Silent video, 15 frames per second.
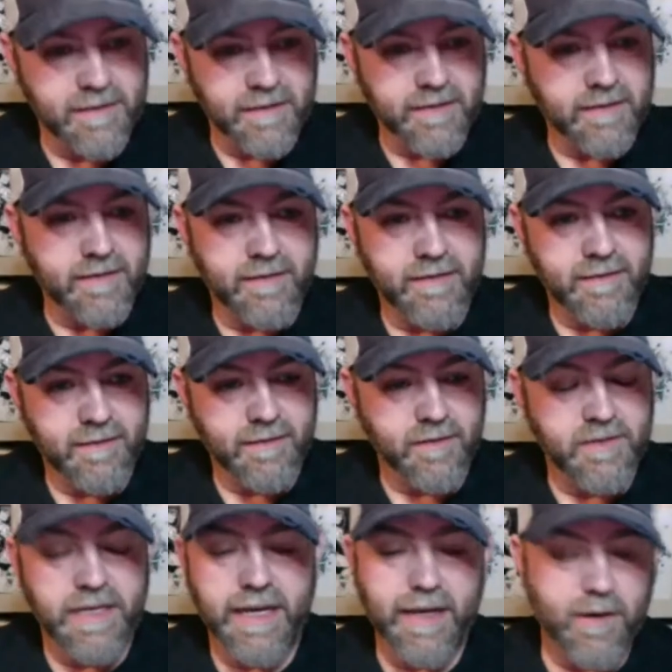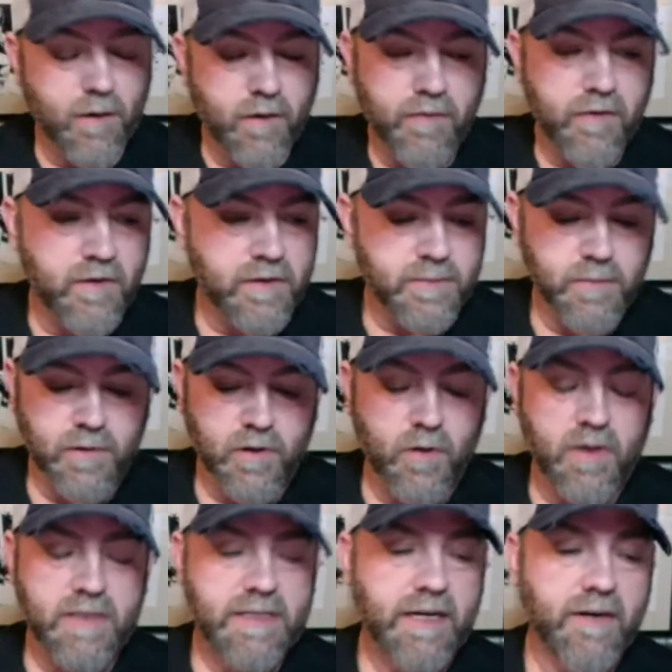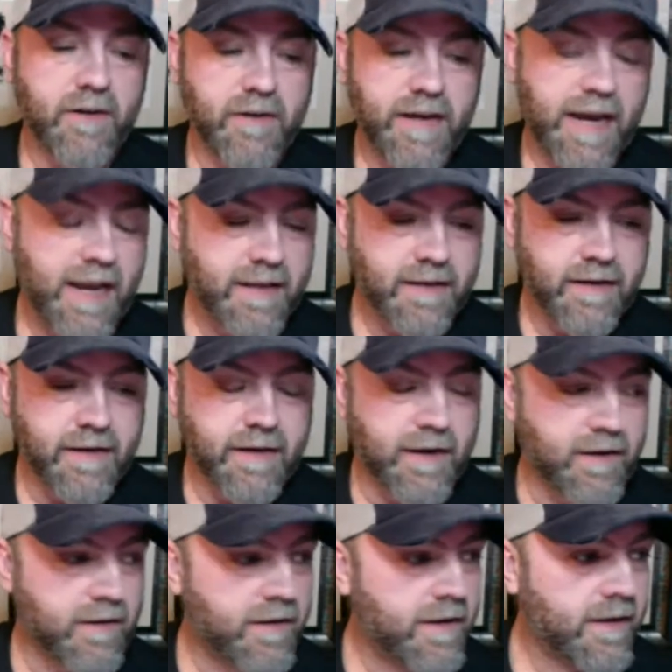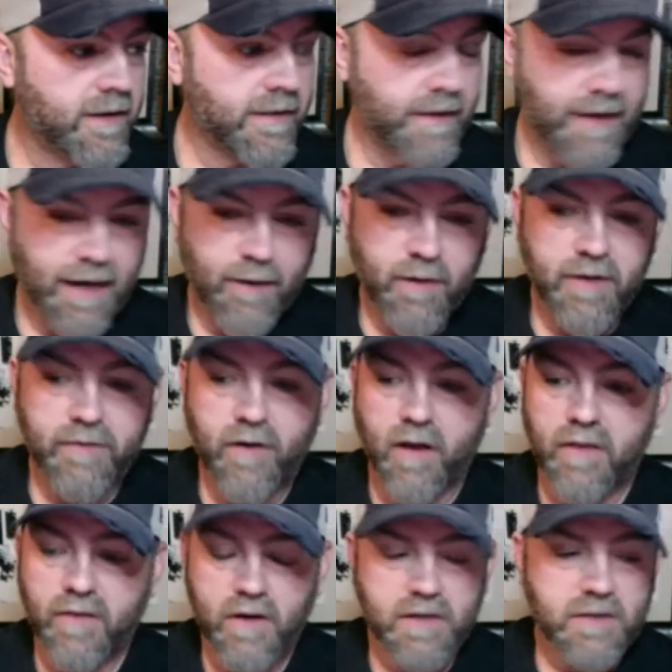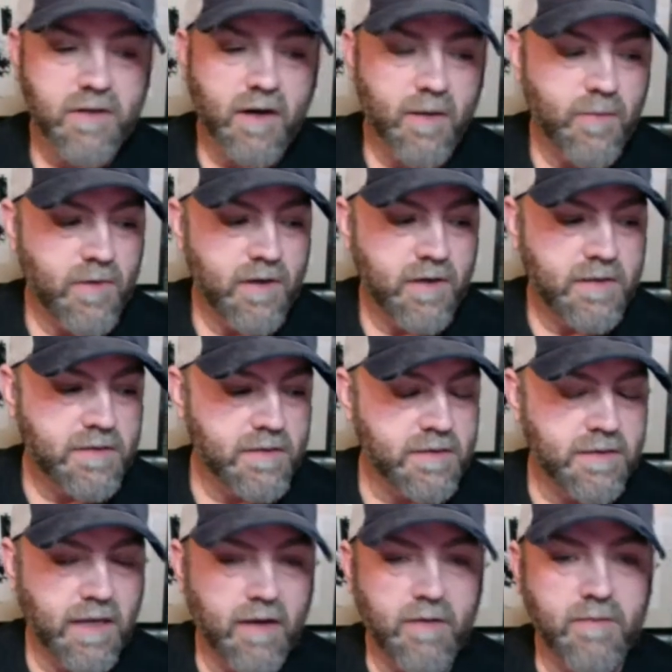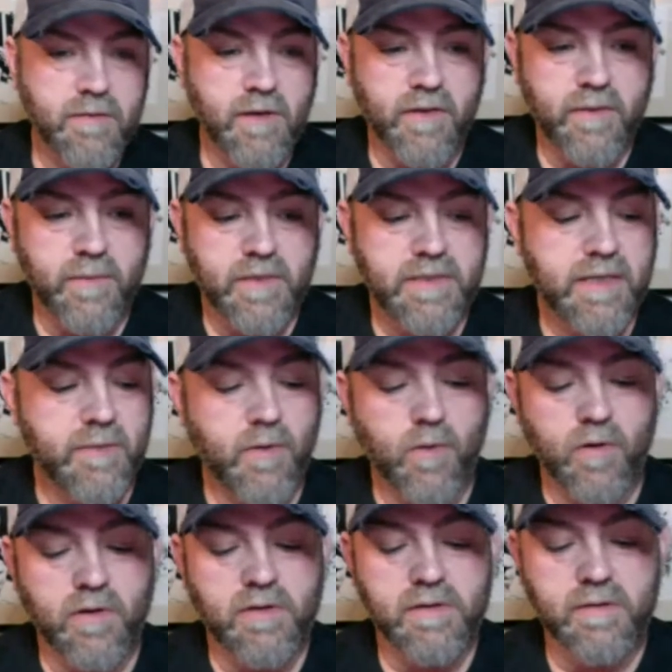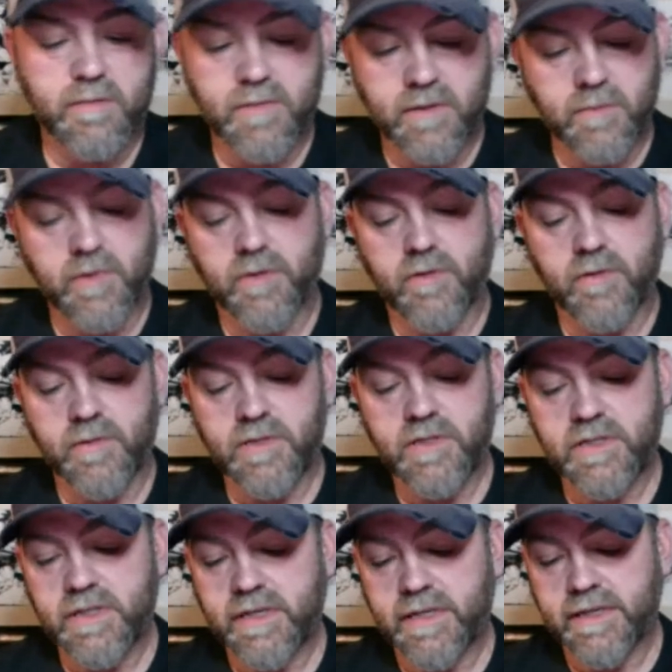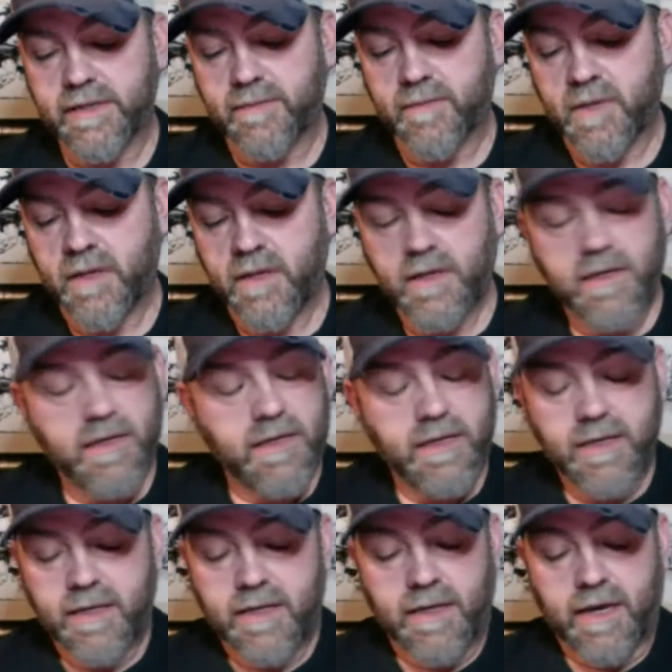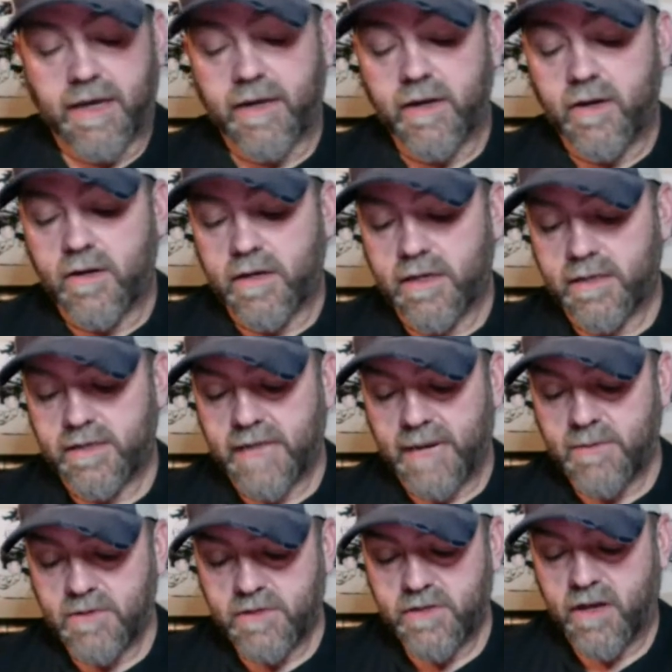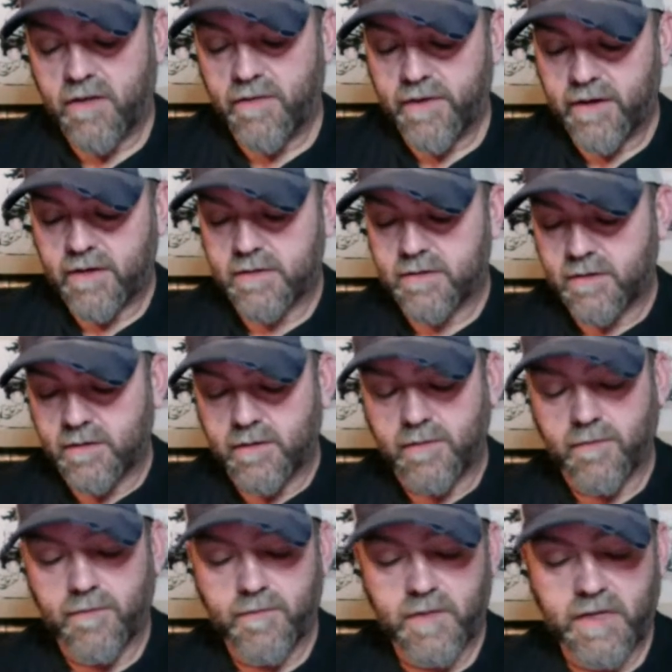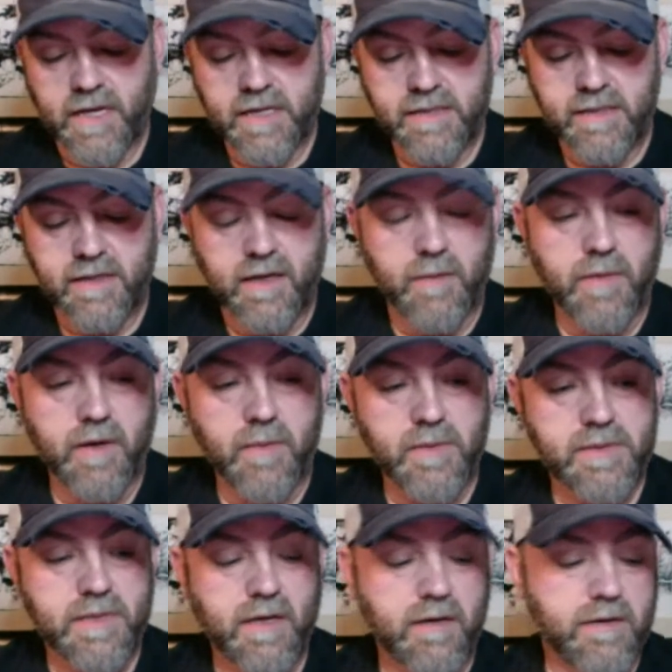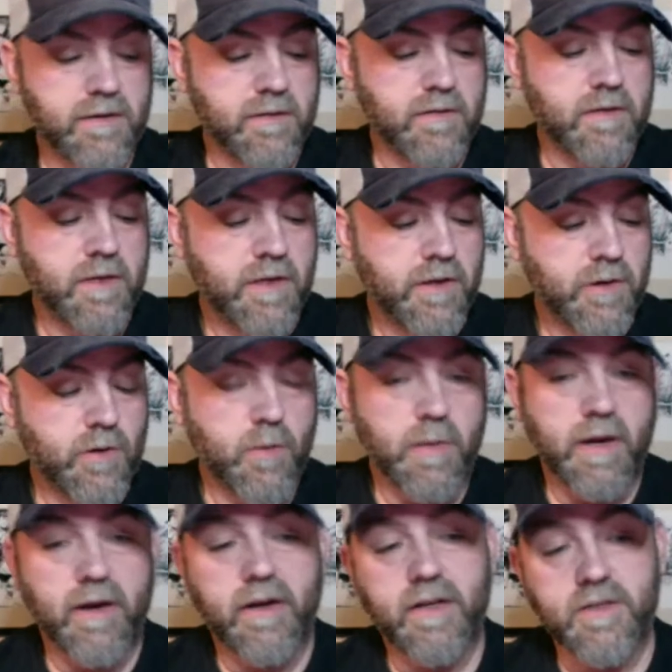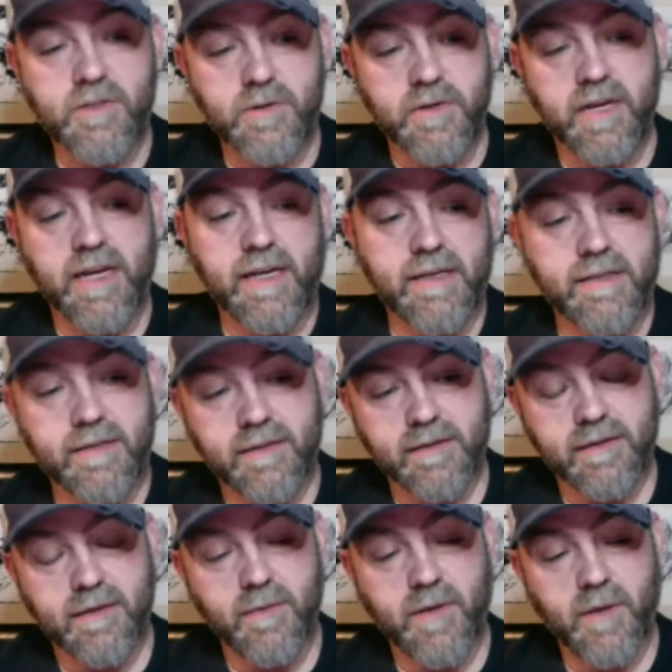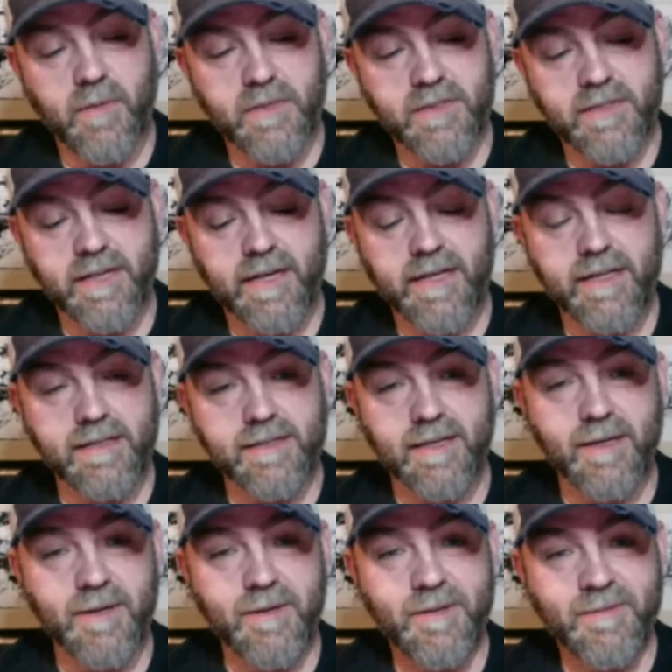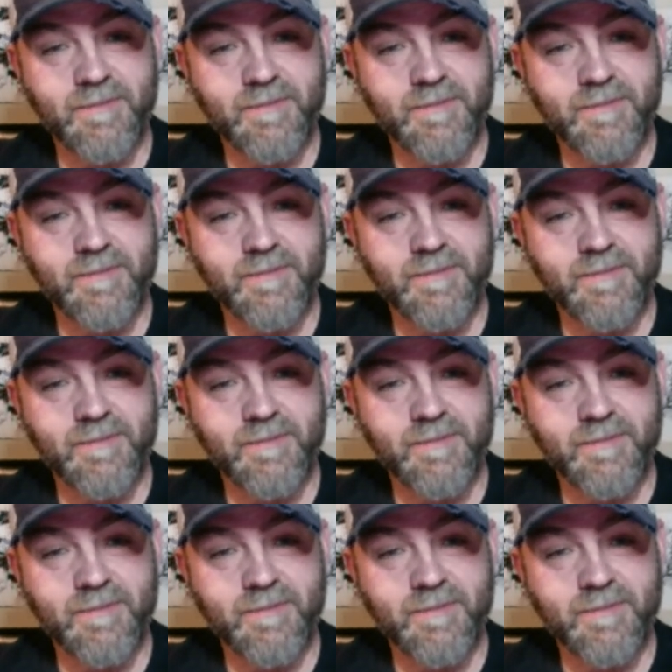and they're taking over. It's Monroe, Ontario, Canada now. They got rid of all of our Starbucks. It's now nothing but Tim Hortons in Monroe, Michigan, and I don't know. Times are tough here, so you guys need to come help us out. You you Americans, you Yanks, come help us Canadians out